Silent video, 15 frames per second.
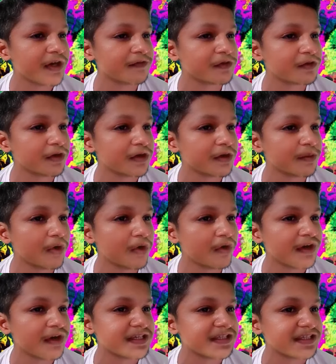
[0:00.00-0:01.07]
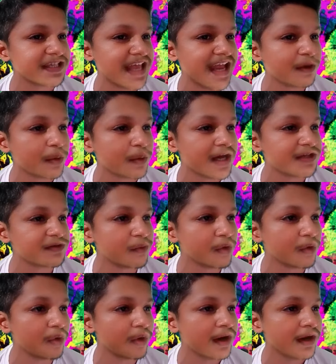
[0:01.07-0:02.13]
more risks and was more
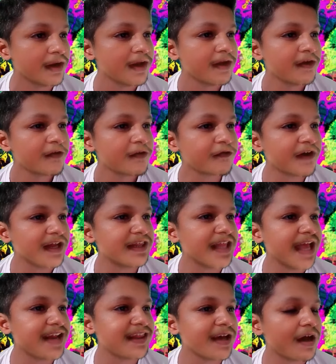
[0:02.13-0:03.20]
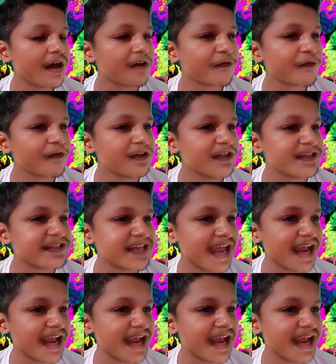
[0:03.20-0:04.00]
fun than the awful second.